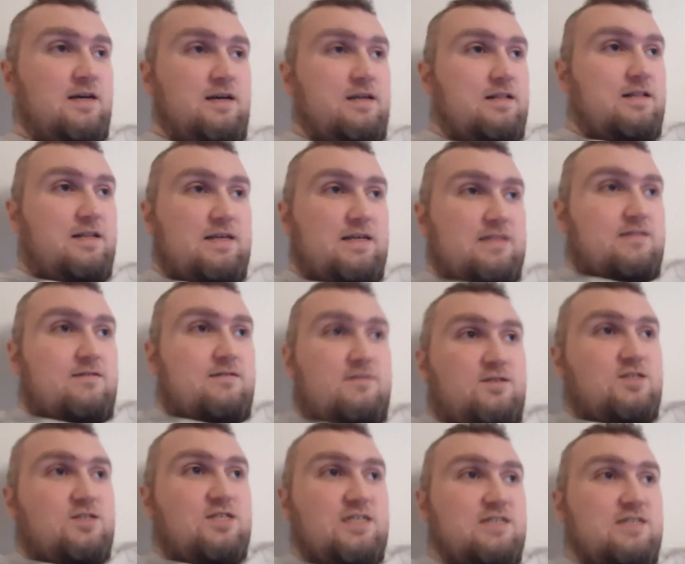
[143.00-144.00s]
like
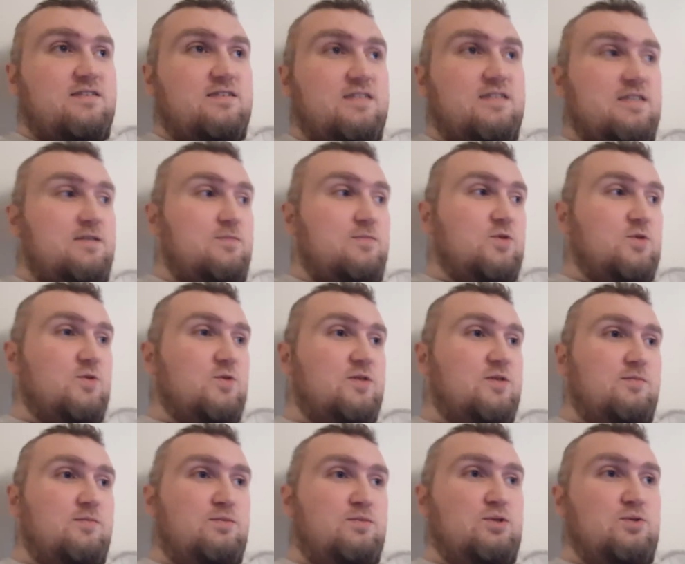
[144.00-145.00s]
she's the
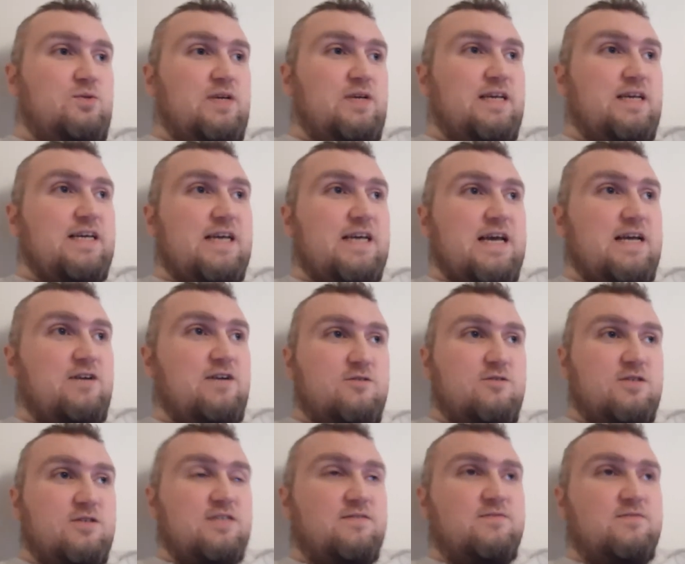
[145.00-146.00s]
most unique and or
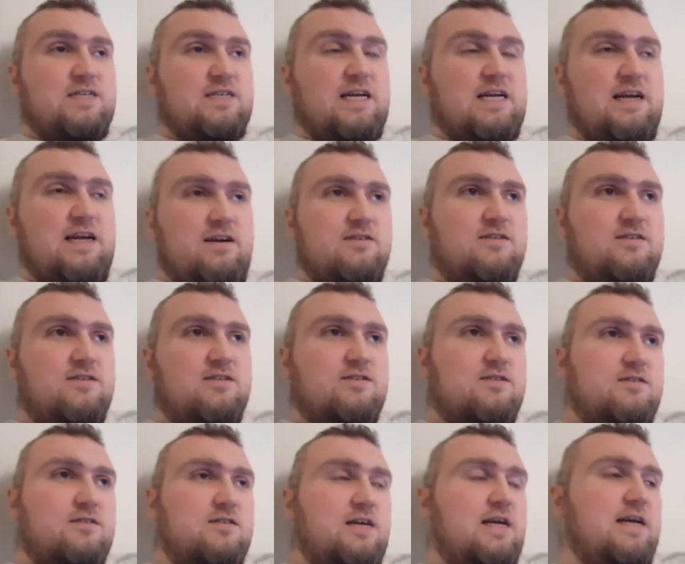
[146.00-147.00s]
different
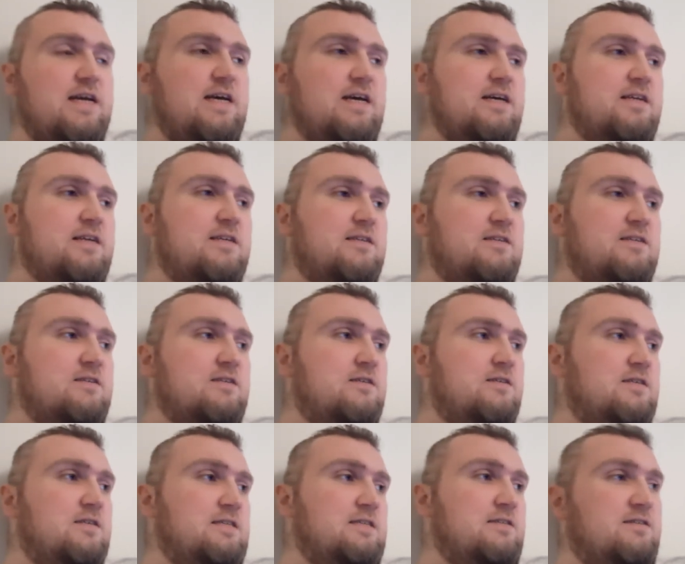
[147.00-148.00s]
character in
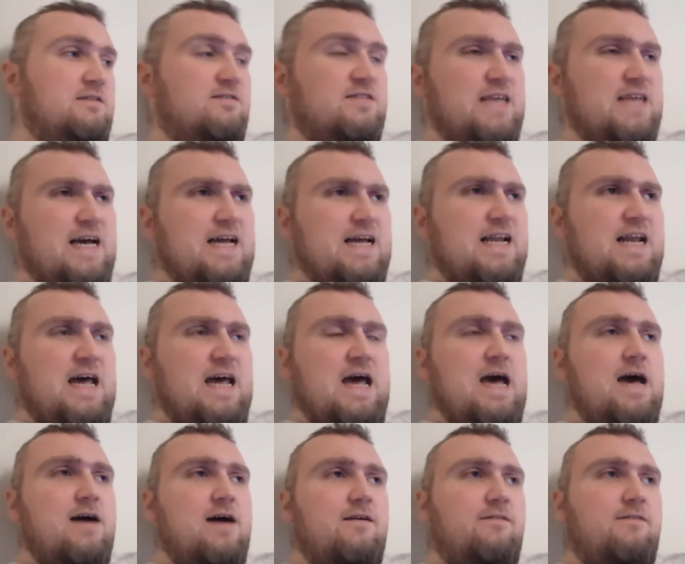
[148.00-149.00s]
in this second
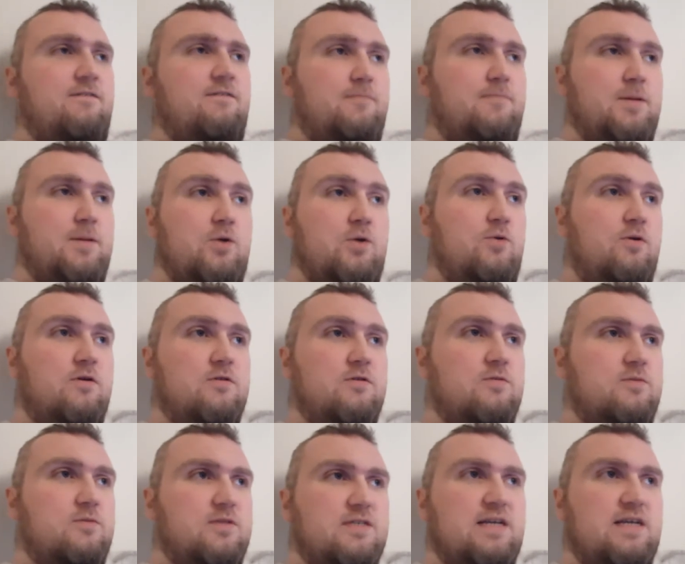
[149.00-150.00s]
half. But who knows
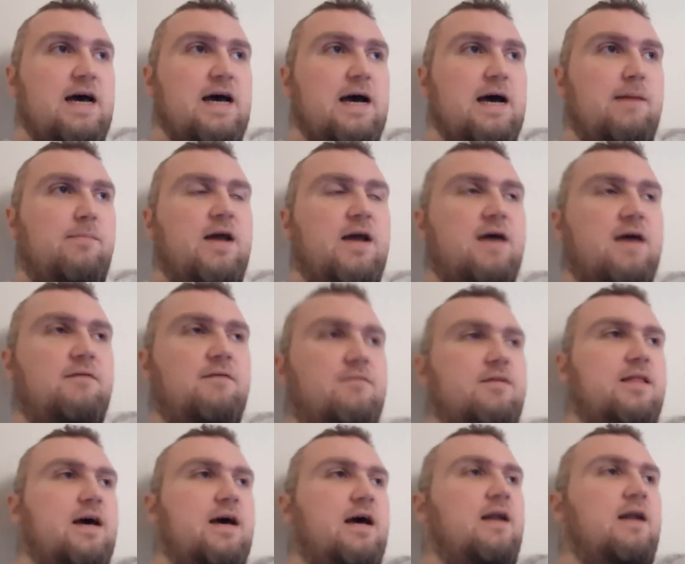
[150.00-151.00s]
what's going to happen after
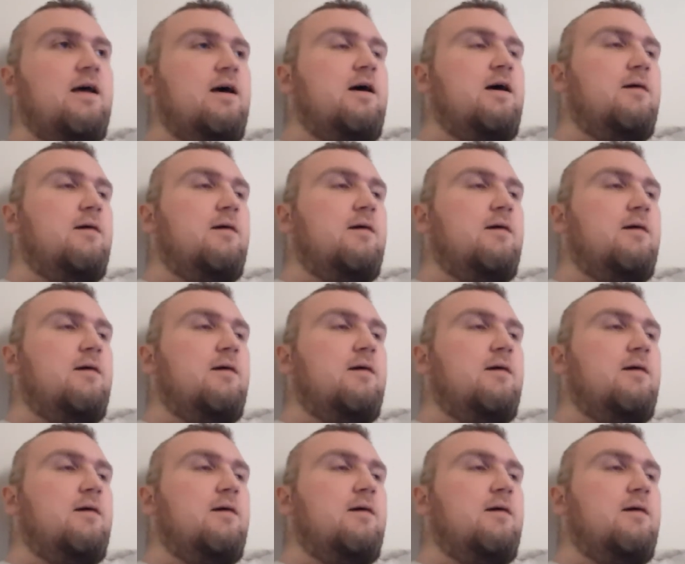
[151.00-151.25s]
that?